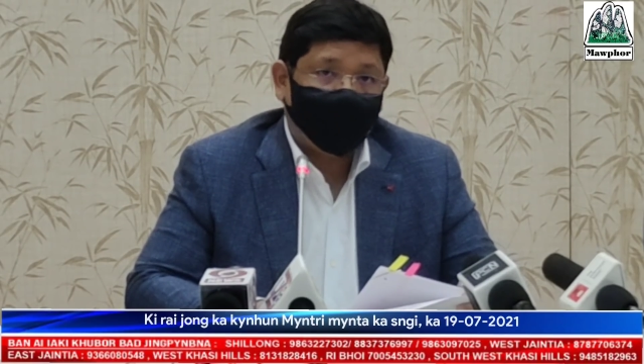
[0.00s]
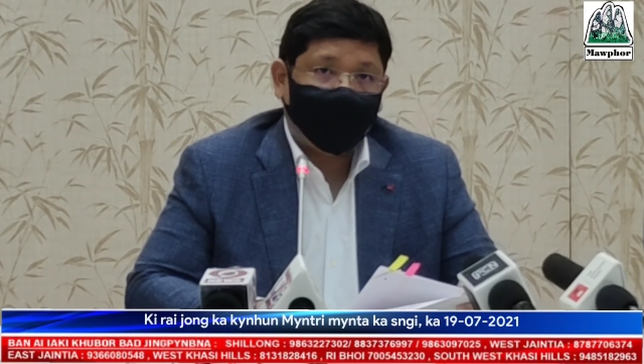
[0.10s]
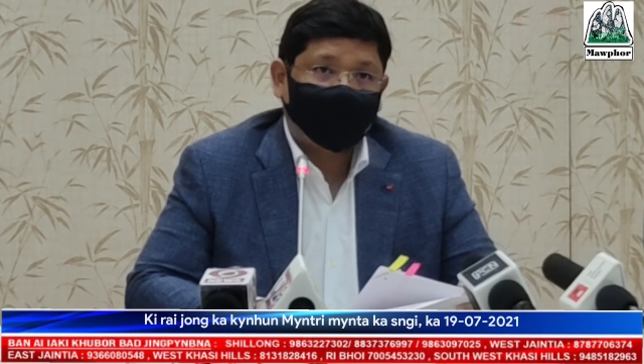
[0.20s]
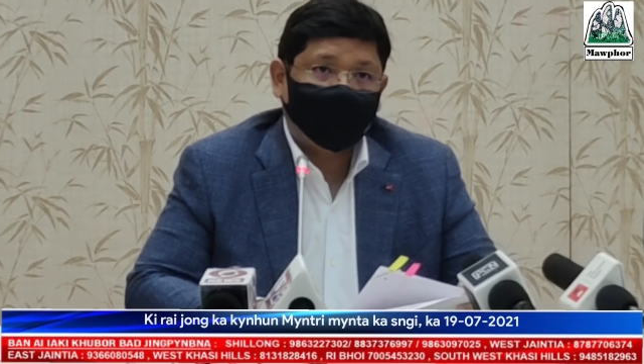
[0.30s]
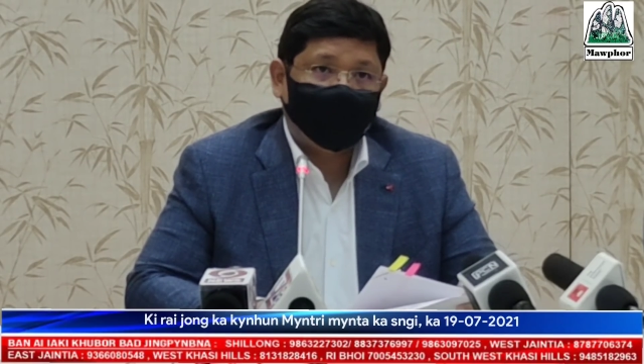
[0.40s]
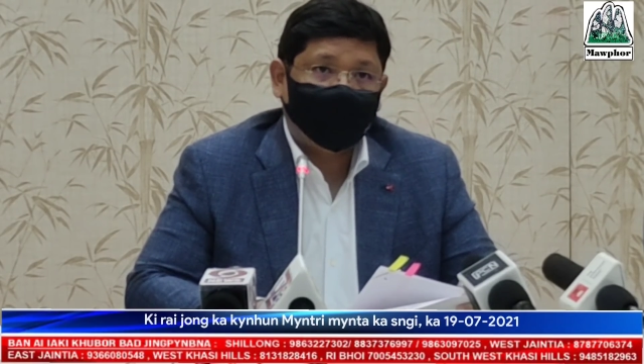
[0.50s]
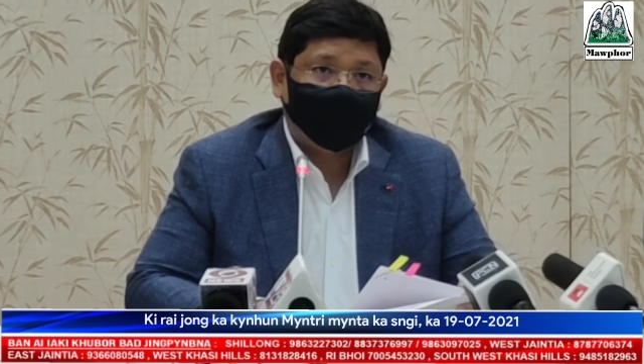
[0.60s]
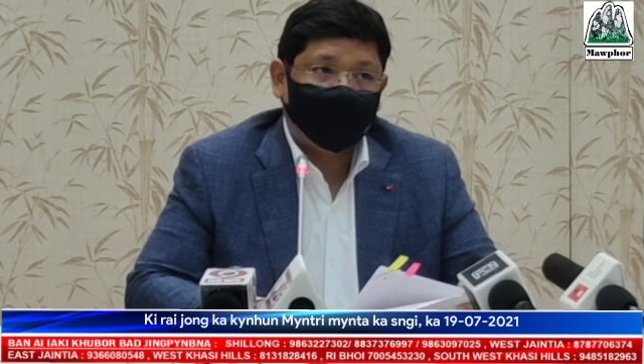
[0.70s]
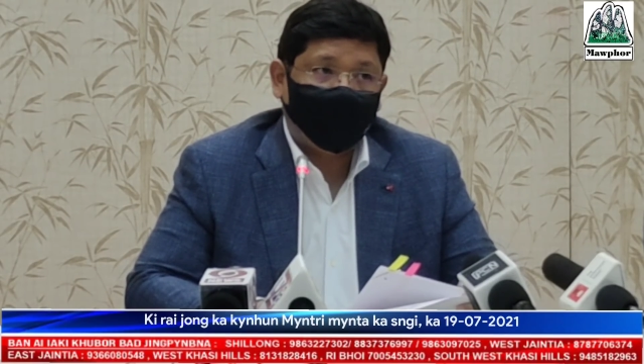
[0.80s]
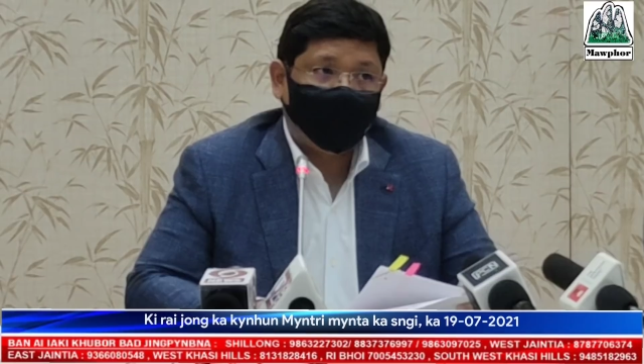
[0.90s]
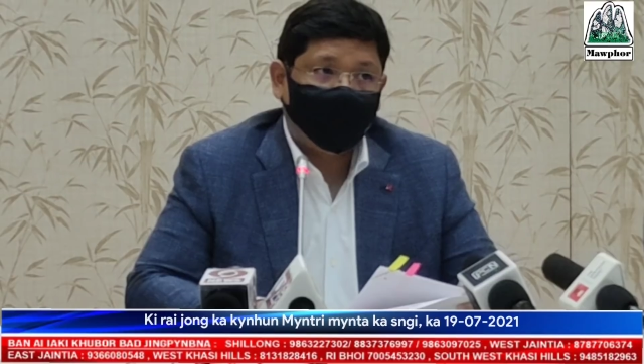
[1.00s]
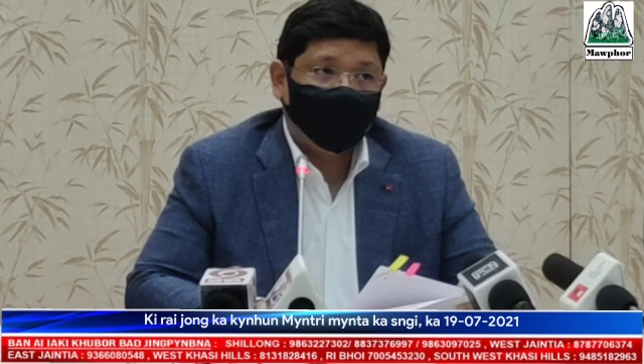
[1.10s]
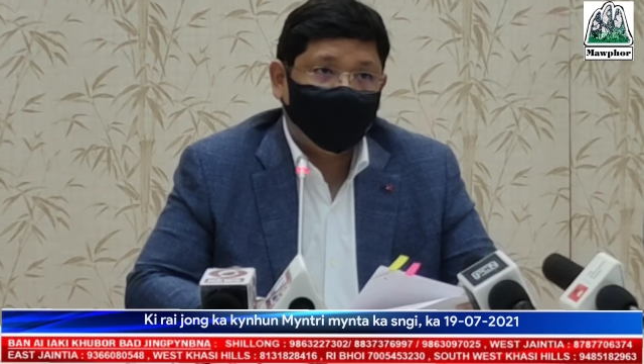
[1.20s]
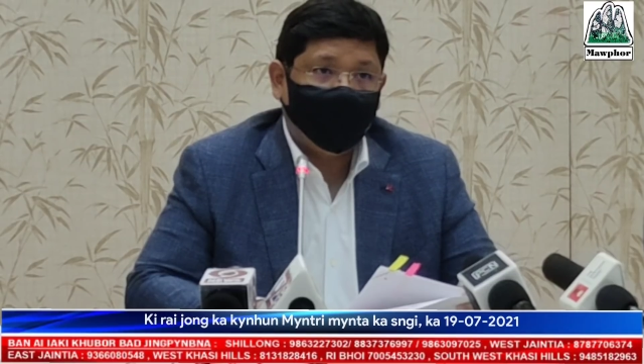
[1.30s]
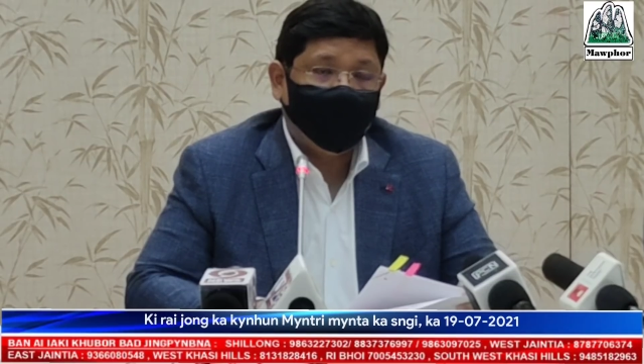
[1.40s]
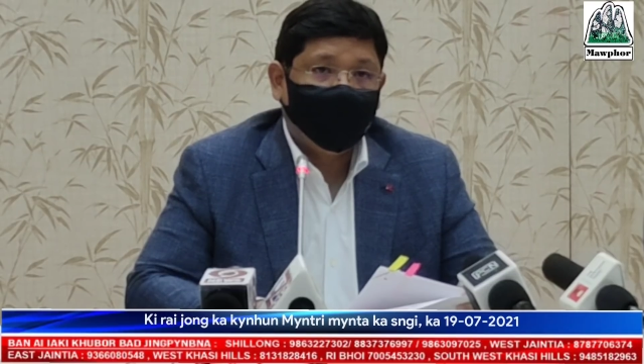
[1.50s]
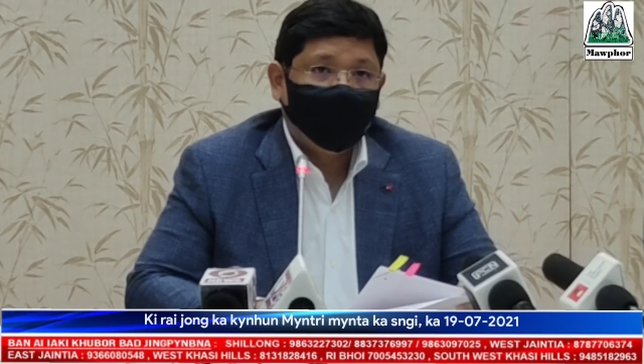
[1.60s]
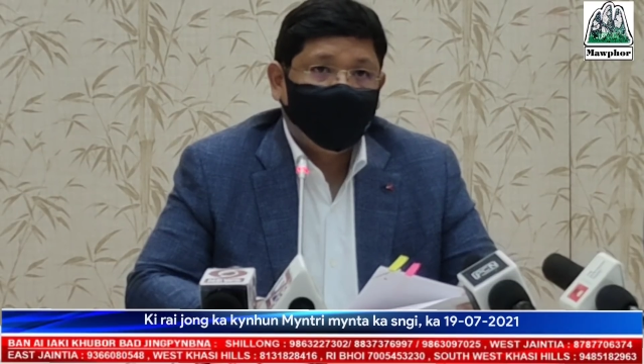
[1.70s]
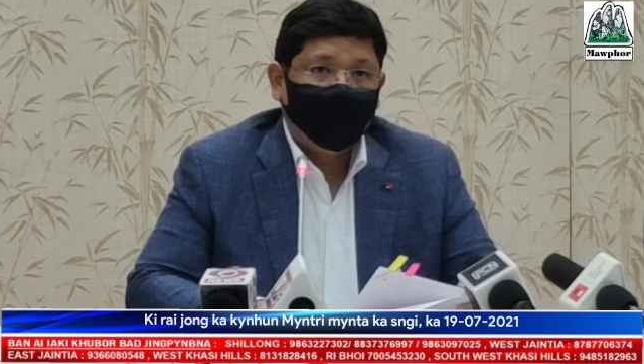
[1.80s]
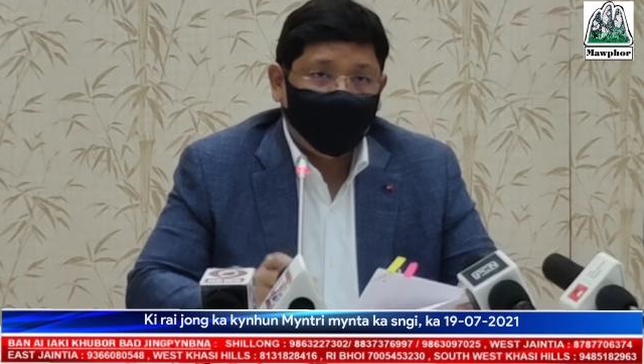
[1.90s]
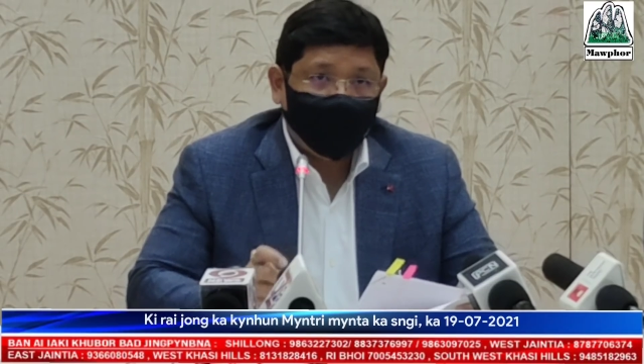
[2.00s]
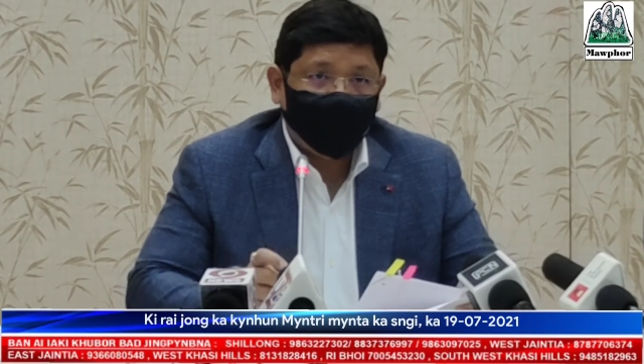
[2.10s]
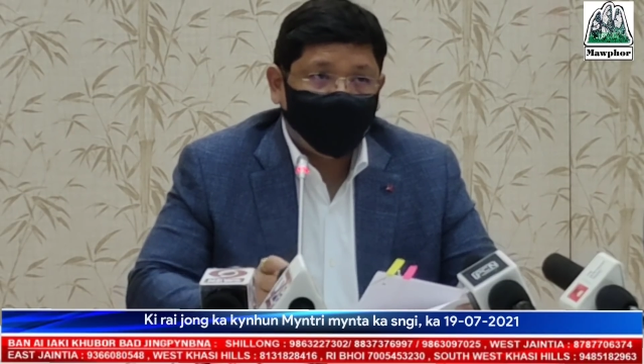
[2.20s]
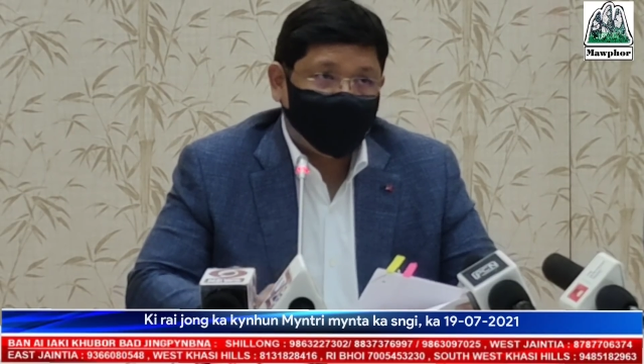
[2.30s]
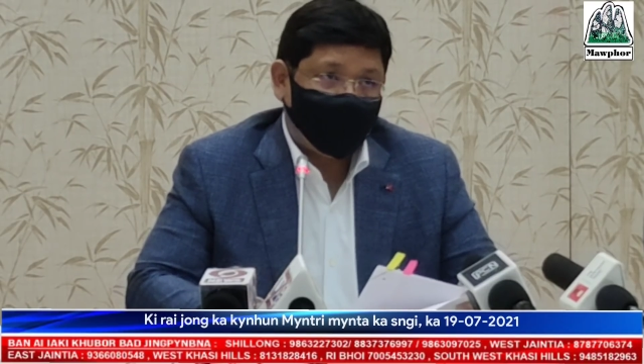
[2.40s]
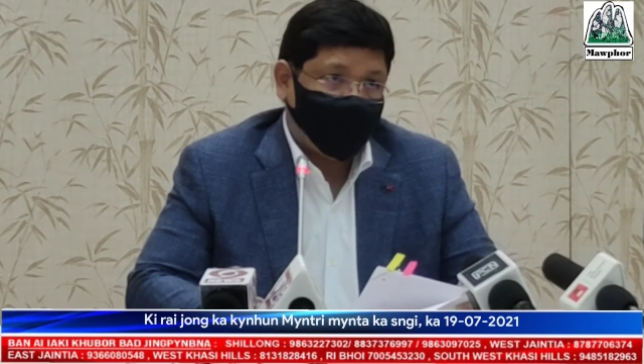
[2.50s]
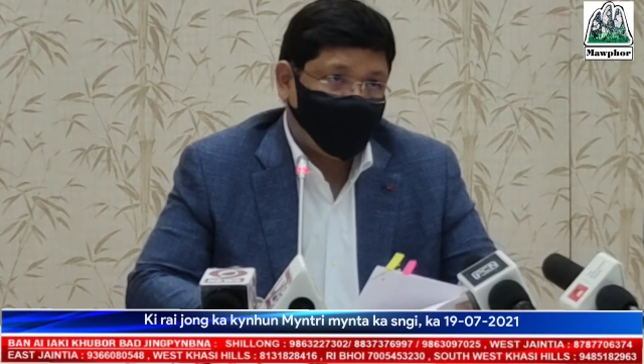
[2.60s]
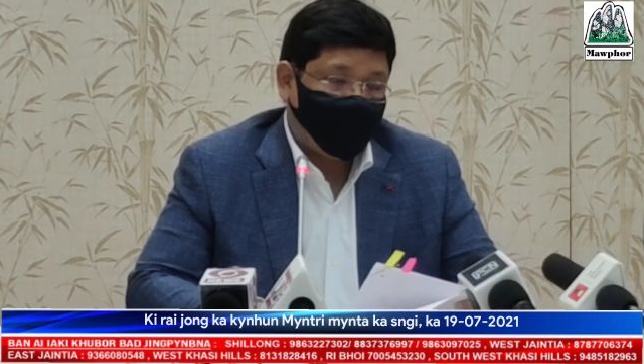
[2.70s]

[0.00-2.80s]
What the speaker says: relaxation in terms of the period in which they have